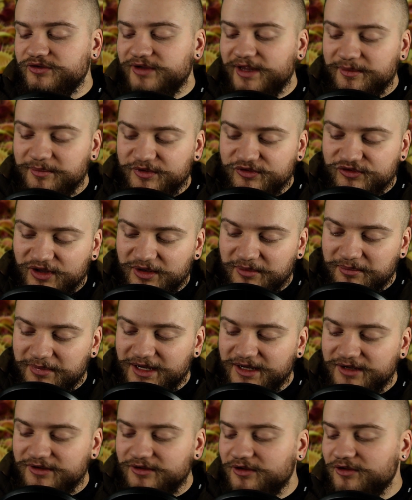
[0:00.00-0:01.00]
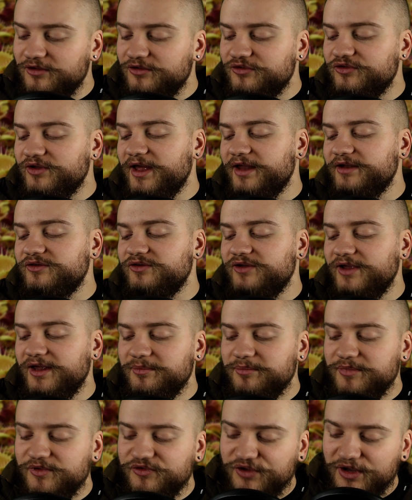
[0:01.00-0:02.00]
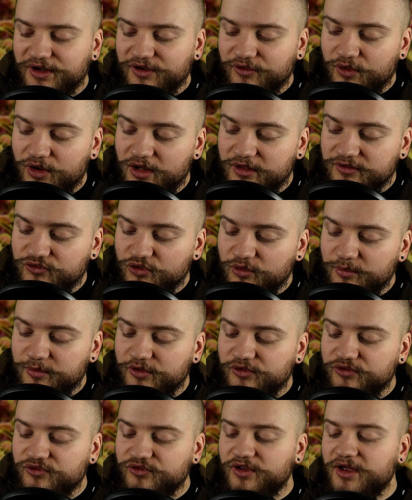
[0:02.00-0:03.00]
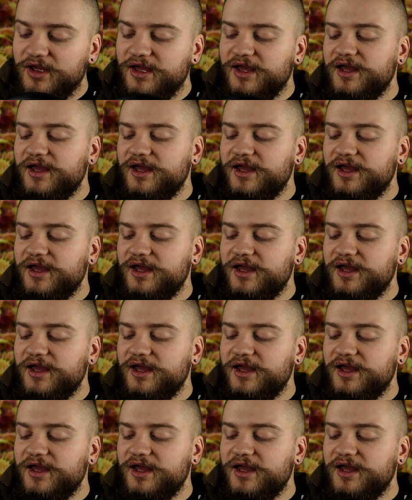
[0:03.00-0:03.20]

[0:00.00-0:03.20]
10% beetles, and 10% grasshoppers,